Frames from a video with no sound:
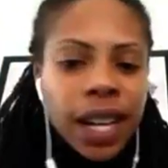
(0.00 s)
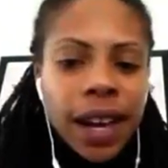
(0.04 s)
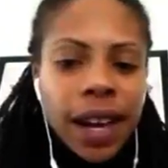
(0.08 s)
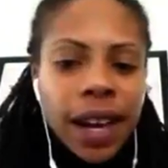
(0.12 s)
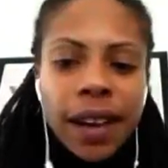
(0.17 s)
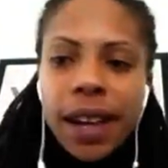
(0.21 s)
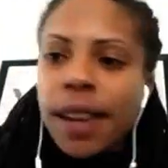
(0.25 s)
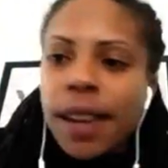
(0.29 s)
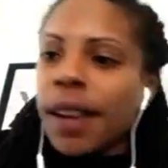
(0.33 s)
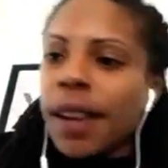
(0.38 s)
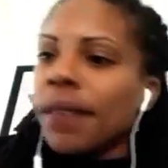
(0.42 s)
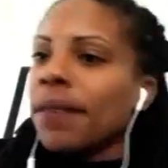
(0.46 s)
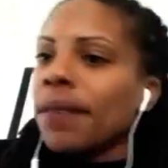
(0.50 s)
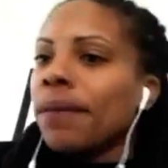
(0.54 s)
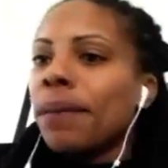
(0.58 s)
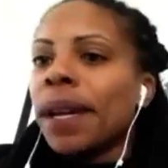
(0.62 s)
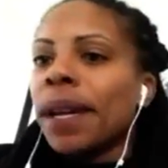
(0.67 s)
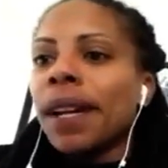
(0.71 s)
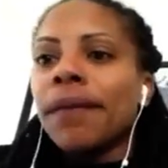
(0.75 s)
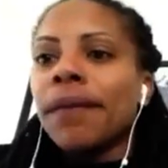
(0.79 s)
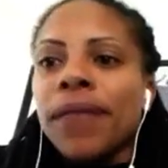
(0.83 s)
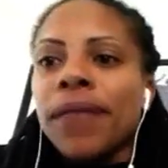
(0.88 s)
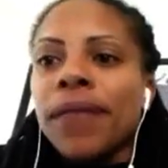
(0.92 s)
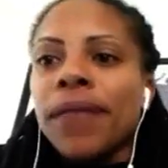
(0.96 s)

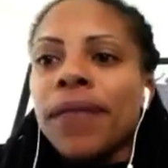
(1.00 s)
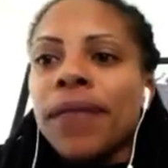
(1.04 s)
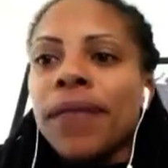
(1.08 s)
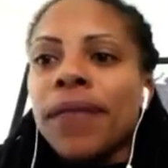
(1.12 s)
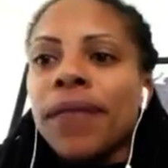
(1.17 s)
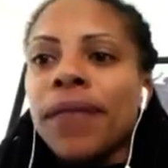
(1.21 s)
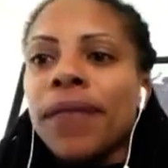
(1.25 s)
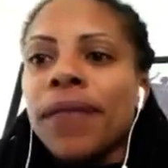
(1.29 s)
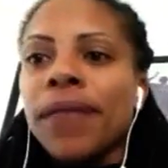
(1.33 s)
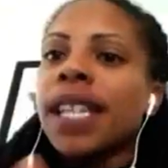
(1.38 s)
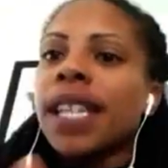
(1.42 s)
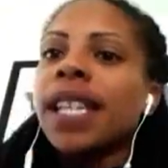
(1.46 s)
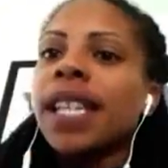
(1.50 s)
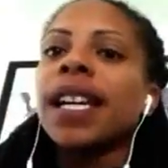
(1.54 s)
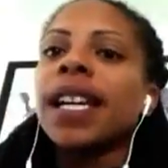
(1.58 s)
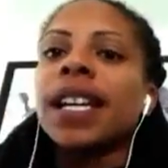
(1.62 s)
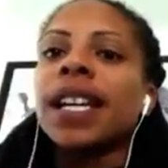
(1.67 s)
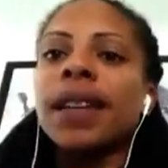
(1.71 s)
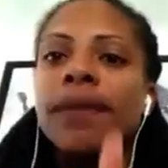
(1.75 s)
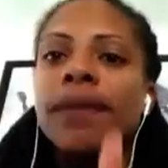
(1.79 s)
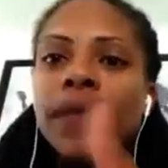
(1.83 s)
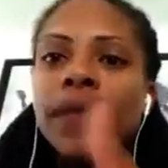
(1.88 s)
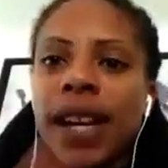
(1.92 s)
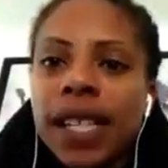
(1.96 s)
been investing
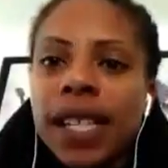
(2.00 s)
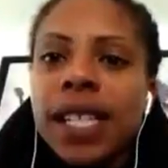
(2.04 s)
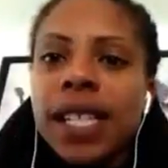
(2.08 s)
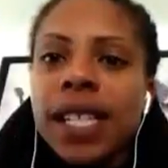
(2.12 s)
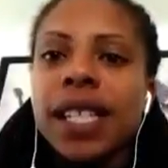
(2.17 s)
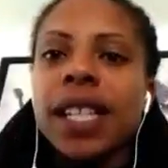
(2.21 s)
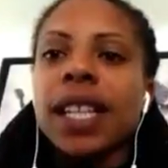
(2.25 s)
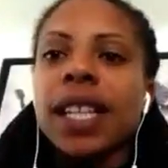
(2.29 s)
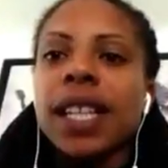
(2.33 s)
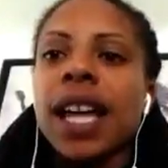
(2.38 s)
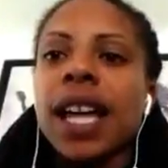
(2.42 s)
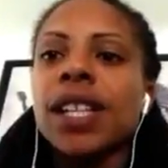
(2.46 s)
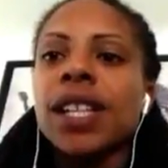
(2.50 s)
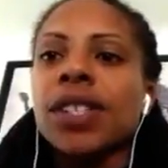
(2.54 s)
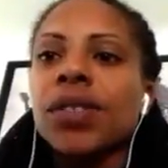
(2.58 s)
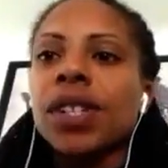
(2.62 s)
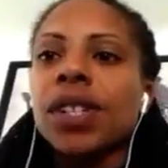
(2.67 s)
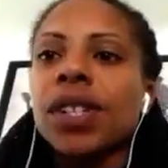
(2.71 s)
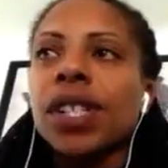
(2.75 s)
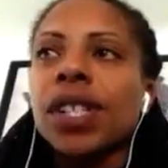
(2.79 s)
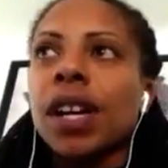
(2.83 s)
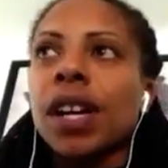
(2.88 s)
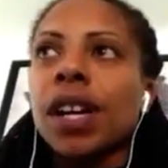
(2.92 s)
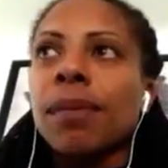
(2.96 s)
the last
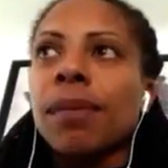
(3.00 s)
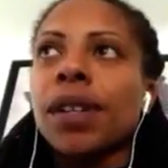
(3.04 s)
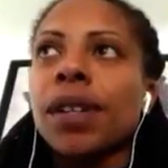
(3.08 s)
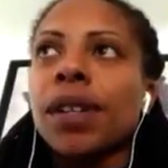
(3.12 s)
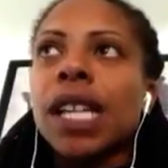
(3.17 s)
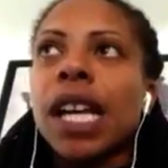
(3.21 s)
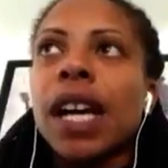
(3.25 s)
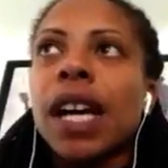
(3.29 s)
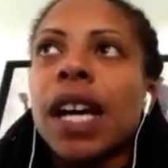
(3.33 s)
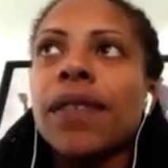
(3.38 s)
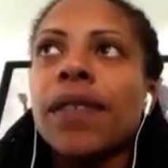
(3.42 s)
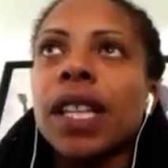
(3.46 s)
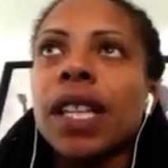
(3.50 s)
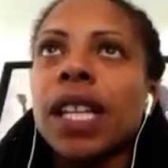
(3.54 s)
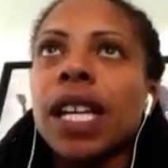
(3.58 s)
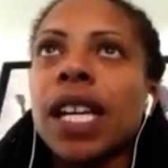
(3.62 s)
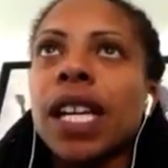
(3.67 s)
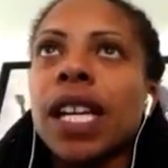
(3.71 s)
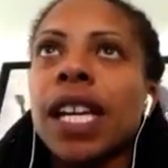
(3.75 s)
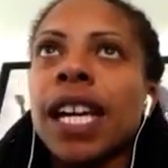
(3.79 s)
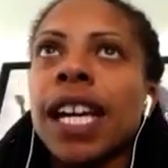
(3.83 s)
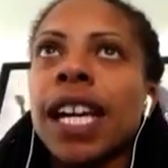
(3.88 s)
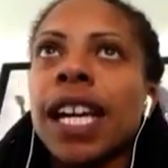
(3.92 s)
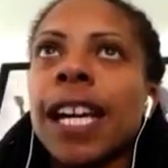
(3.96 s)
3 summers
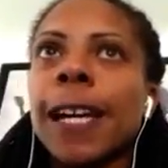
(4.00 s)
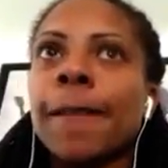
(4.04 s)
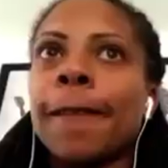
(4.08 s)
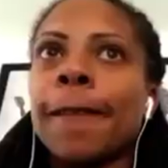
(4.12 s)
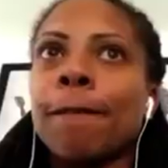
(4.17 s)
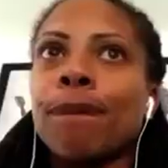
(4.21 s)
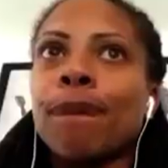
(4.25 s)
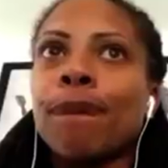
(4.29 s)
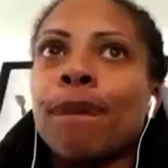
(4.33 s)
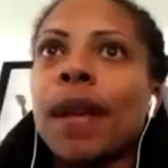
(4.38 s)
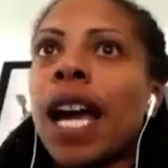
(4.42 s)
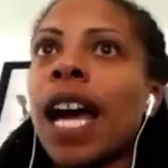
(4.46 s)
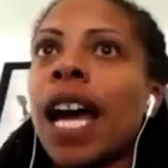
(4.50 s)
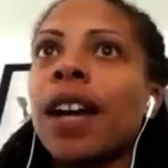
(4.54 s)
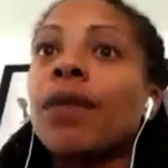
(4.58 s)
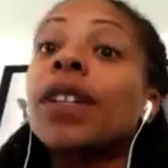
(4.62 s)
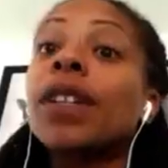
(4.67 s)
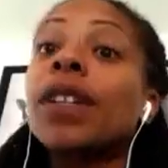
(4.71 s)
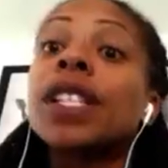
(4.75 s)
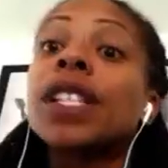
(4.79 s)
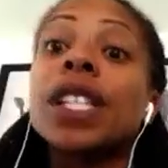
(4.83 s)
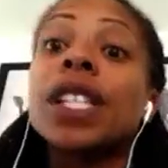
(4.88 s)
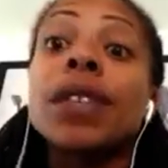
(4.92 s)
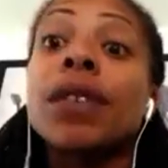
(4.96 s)
heavily, and hadn't
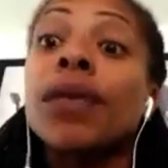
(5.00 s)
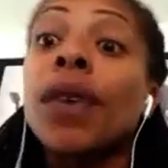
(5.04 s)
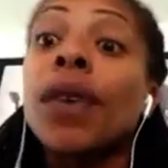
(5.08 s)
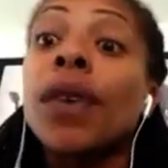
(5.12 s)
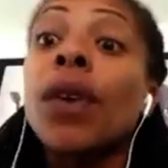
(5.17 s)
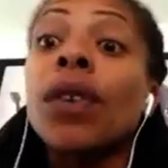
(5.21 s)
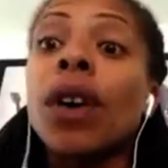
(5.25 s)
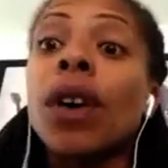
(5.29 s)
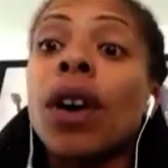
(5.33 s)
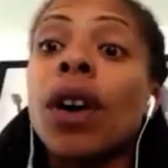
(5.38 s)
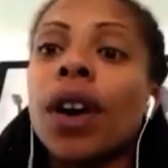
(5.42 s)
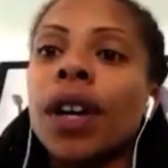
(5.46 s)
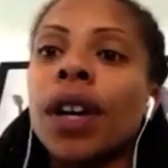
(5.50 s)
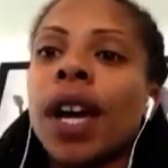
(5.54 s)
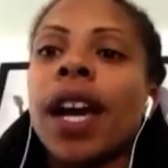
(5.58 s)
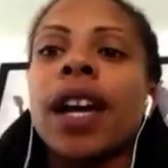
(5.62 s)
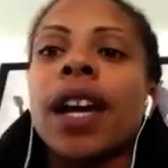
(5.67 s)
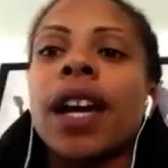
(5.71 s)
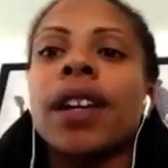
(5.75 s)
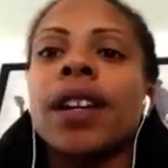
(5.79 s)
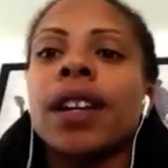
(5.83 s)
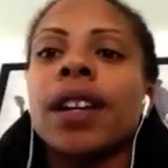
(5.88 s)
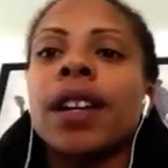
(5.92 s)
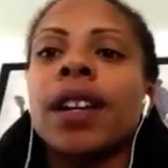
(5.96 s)
received a phone call
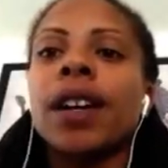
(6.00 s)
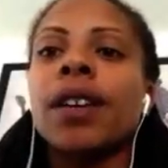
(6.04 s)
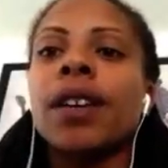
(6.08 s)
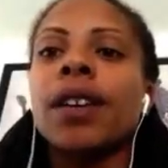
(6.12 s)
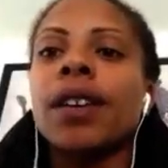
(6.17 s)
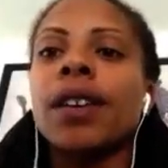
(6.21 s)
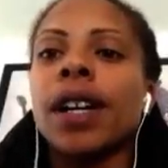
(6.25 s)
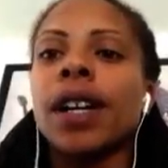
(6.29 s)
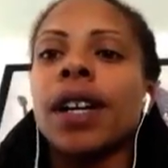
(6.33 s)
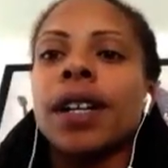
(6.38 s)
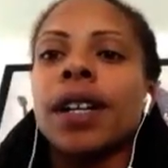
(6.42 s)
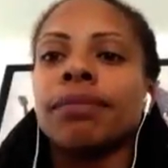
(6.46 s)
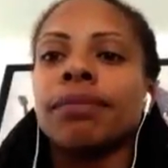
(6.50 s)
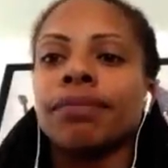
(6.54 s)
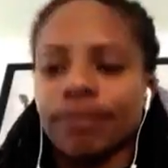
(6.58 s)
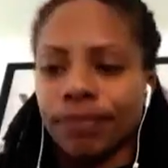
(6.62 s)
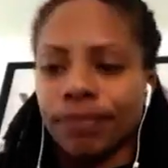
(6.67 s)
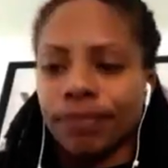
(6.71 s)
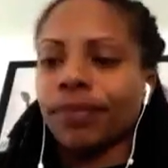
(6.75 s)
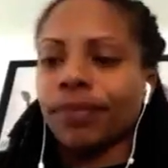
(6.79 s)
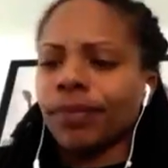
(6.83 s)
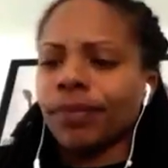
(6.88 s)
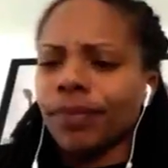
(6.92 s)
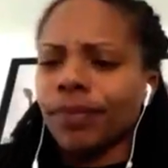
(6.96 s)
yet,
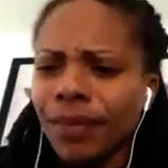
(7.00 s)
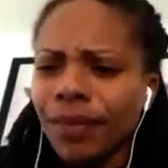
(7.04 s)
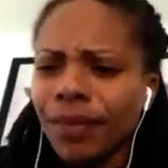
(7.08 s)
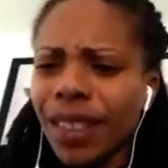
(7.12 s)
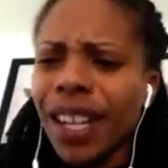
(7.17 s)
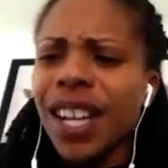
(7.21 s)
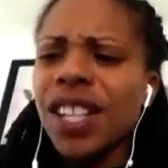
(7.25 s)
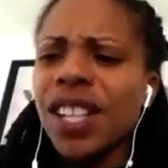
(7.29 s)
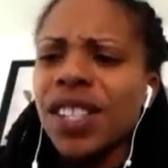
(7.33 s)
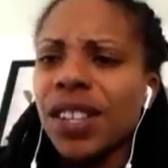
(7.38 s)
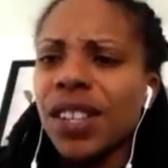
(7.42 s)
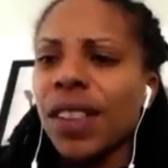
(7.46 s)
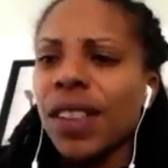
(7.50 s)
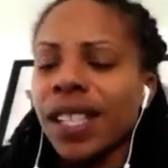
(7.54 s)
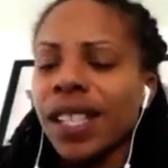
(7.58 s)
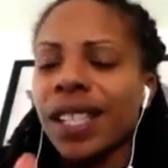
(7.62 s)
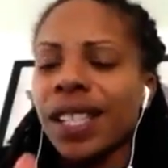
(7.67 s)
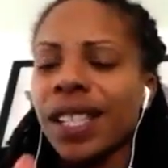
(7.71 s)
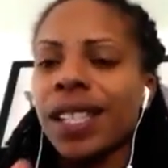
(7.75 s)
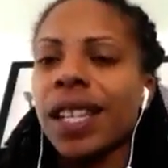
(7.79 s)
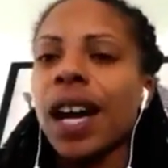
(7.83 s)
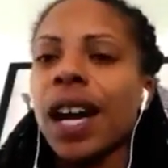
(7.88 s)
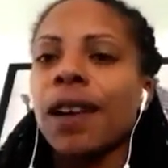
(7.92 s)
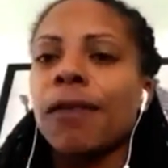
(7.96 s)
and so
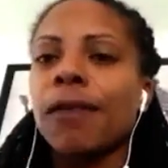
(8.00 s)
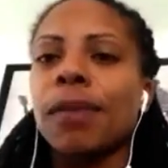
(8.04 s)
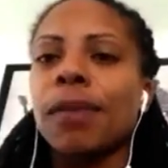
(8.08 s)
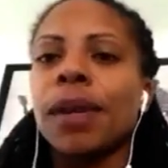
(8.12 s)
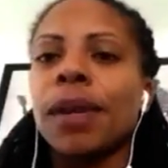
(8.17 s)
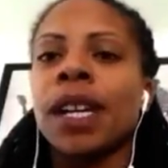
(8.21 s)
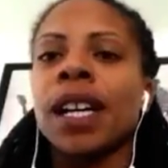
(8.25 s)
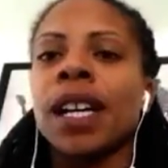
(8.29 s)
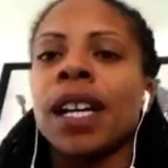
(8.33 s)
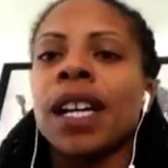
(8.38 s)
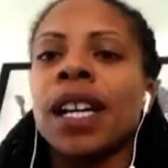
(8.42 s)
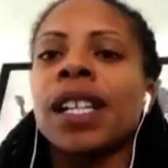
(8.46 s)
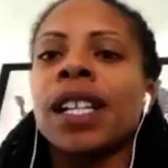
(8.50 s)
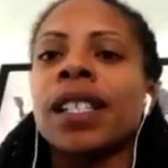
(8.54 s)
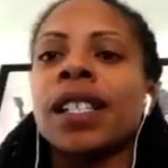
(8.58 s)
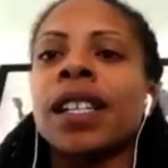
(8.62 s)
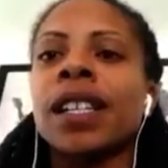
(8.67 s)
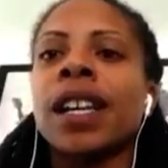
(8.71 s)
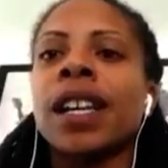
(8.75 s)
that's tough because